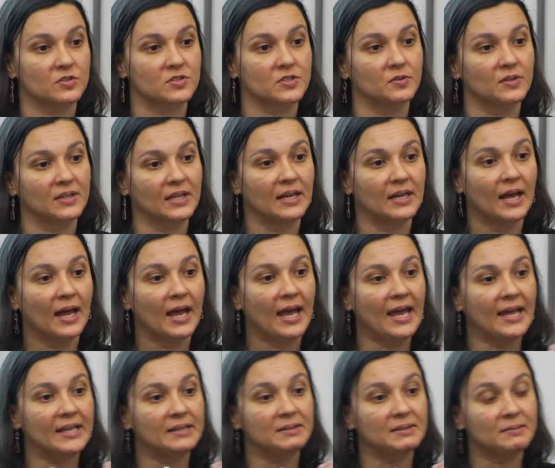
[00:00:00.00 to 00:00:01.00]
So that
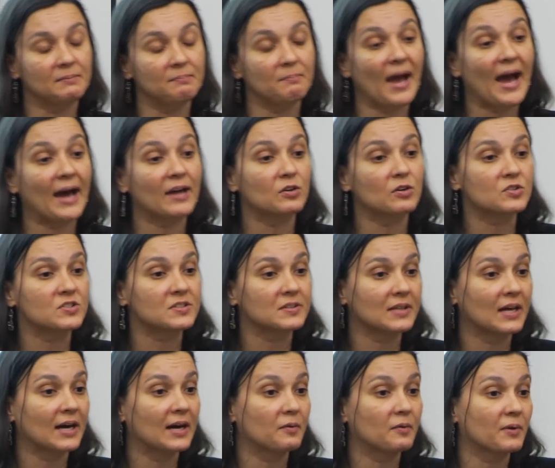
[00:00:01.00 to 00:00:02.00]
it matters a
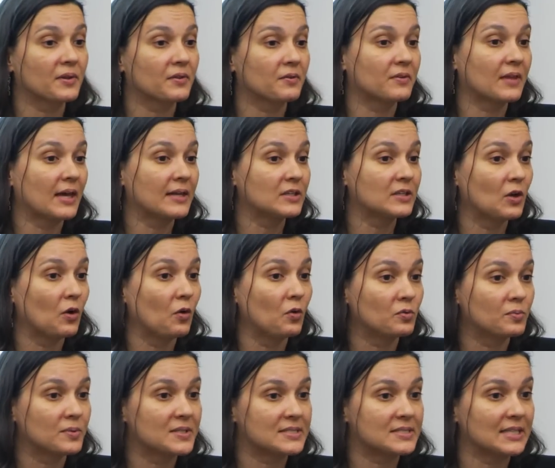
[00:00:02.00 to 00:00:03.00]
lot whether that
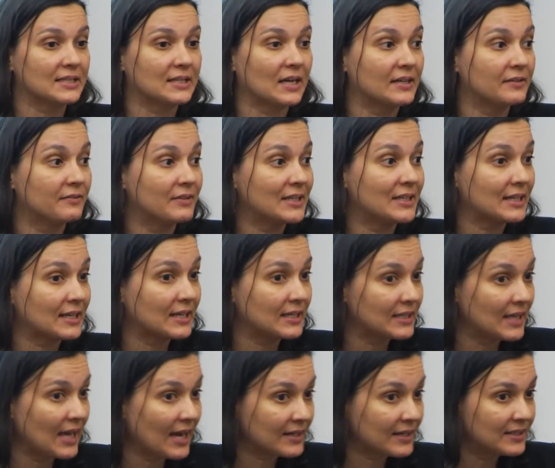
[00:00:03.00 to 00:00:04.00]
node was kind of in a
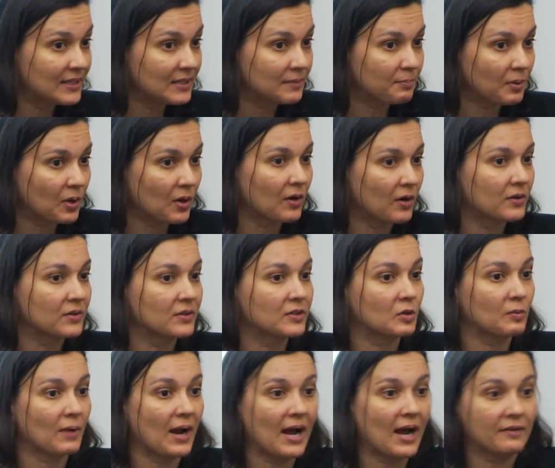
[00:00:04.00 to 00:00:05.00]
connected part of the
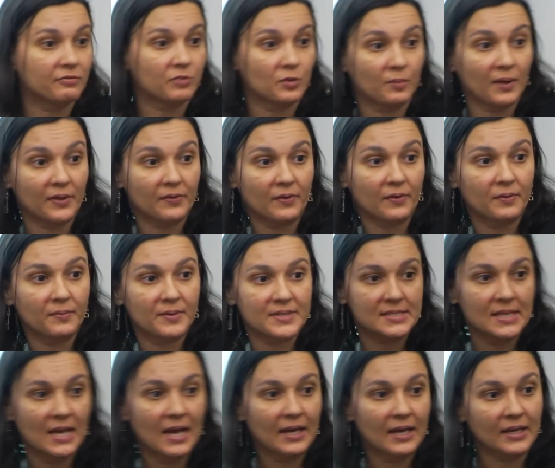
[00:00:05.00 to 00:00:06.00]
graph or whether it
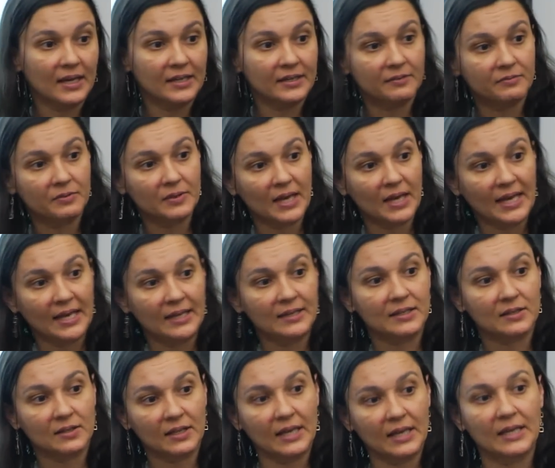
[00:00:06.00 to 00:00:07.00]
was kind of in
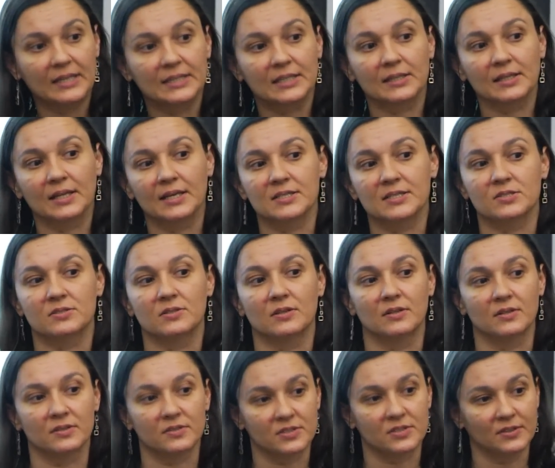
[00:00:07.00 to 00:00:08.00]
a
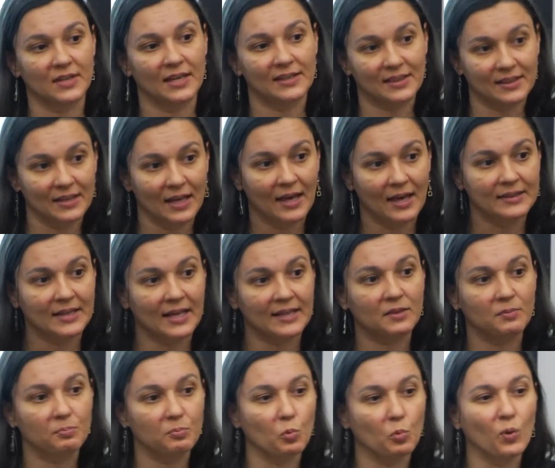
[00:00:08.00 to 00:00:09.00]
cluster. So
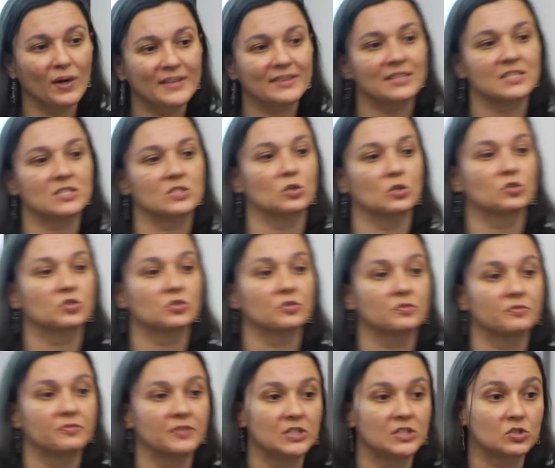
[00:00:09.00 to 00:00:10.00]
that's what the
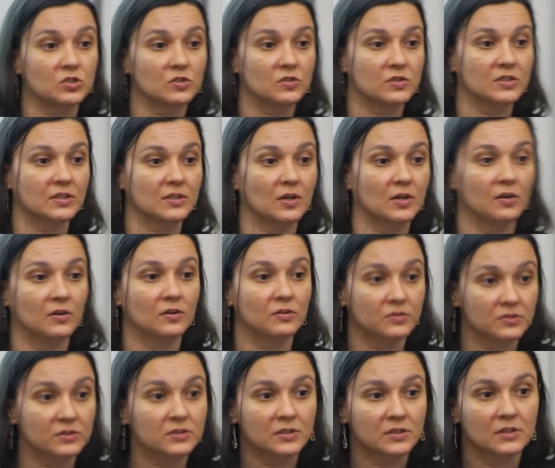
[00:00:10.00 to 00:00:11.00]
social features
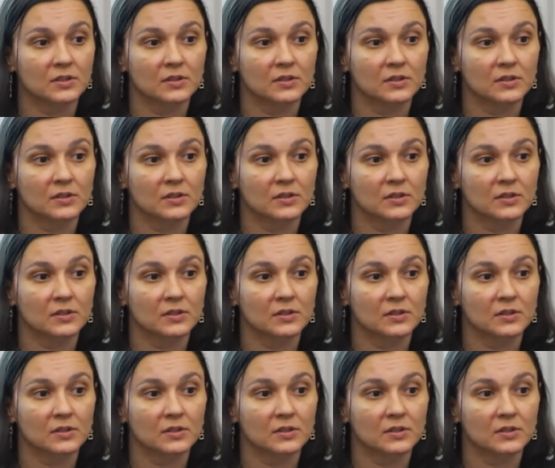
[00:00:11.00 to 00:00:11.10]
encodes.